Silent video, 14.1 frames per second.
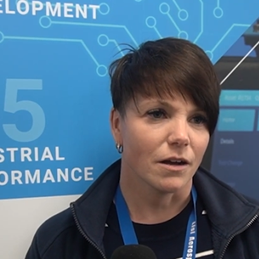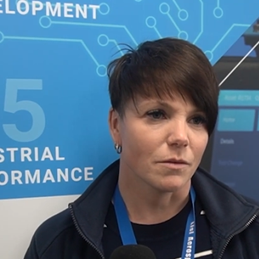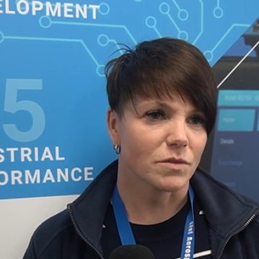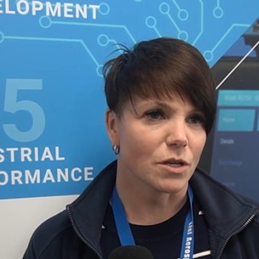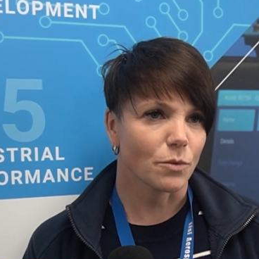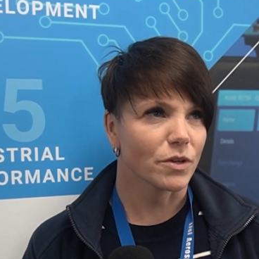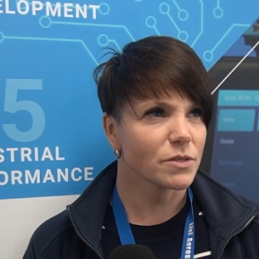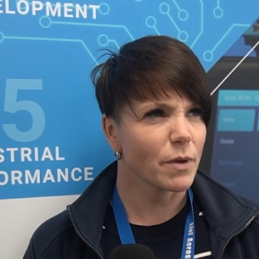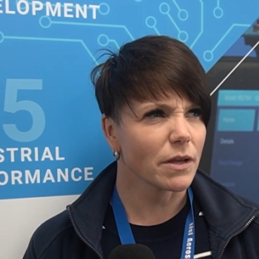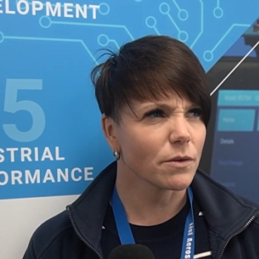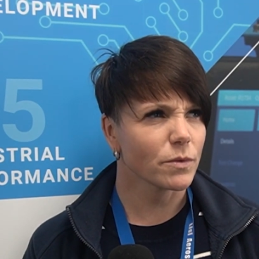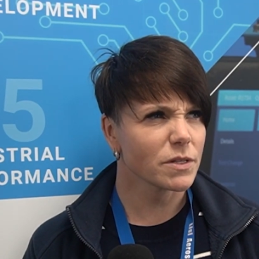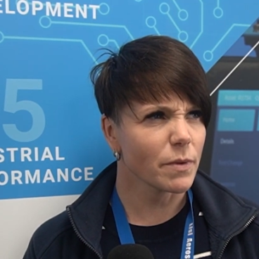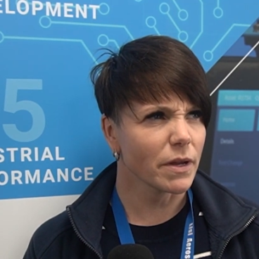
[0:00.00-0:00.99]
So we
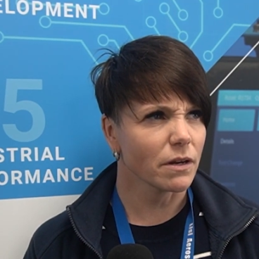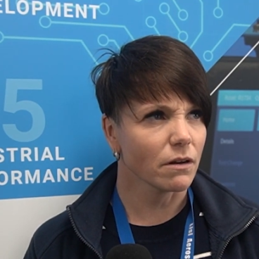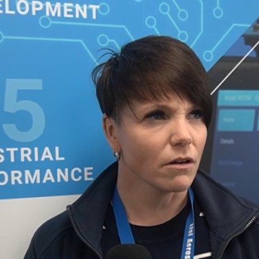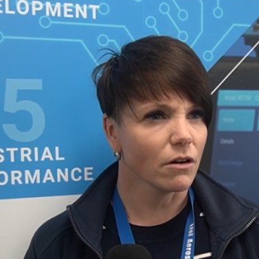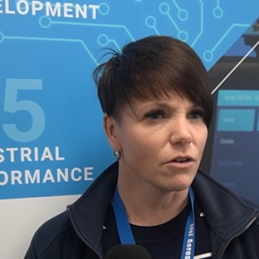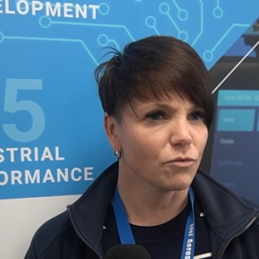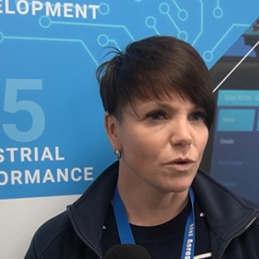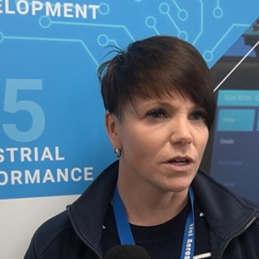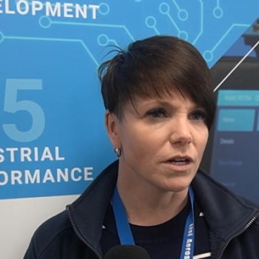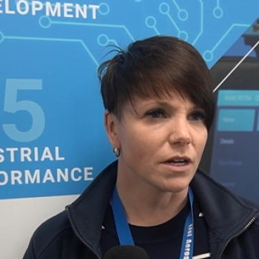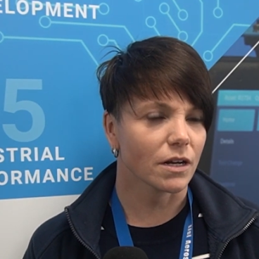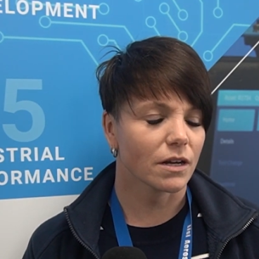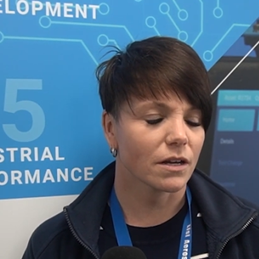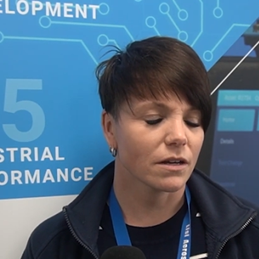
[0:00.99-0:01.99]
spent a lot of
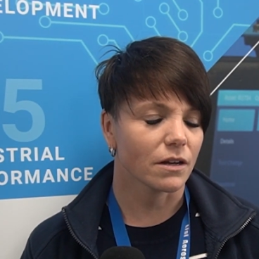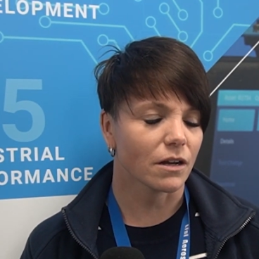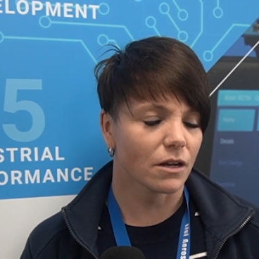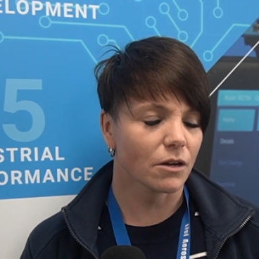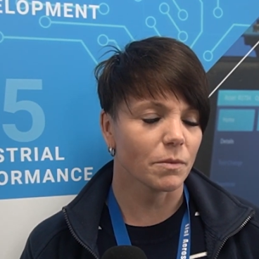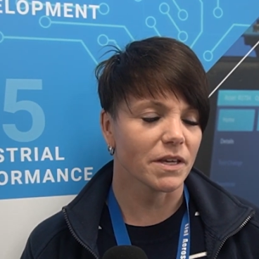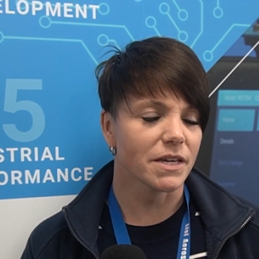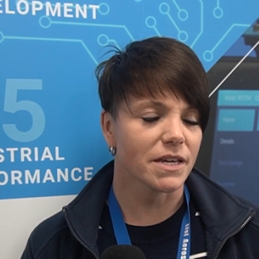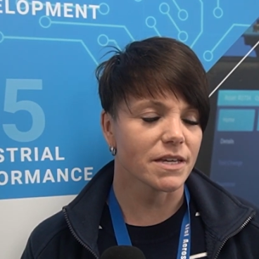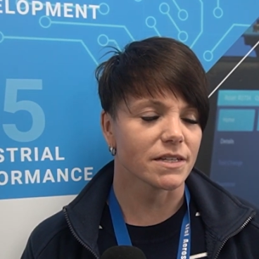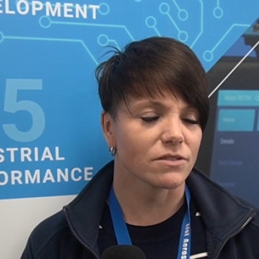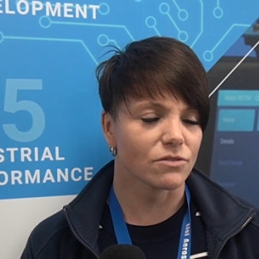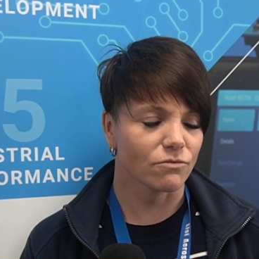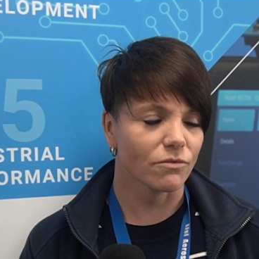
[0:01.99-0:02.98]
work, a couple of
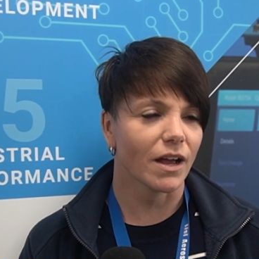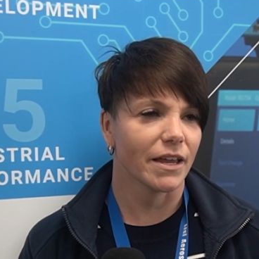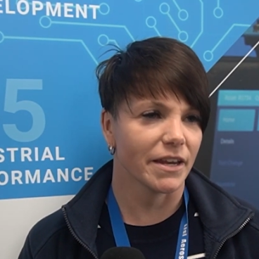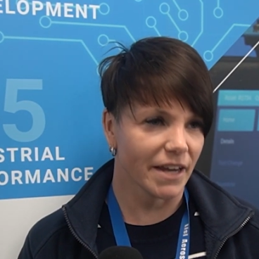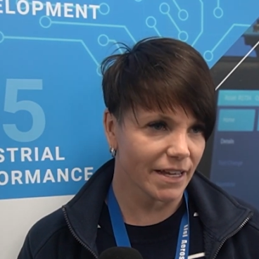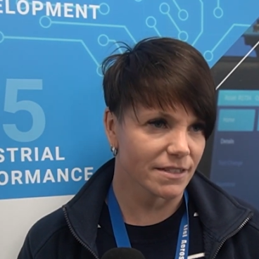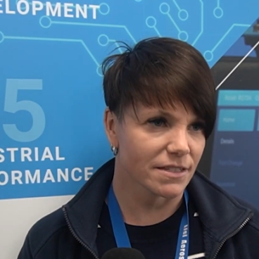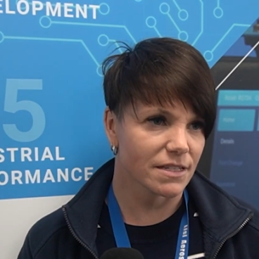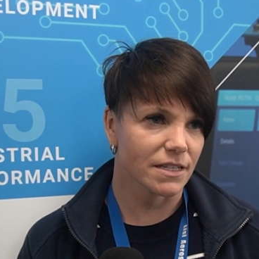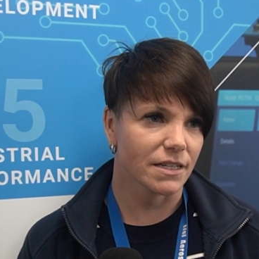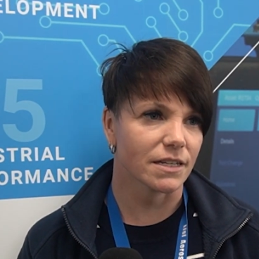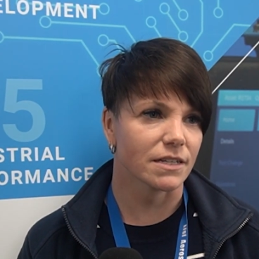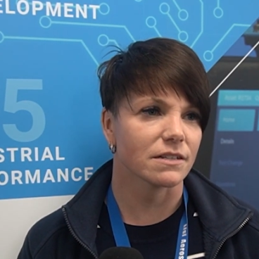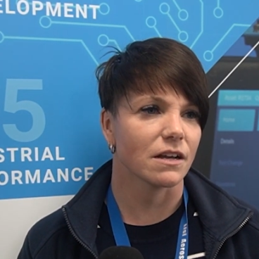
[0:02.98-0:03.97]
years, enhancing
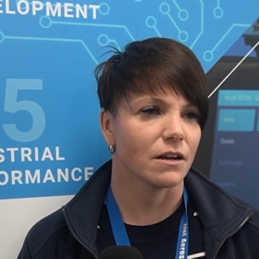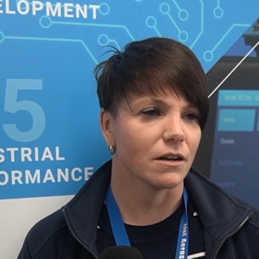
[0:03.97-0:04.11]
it,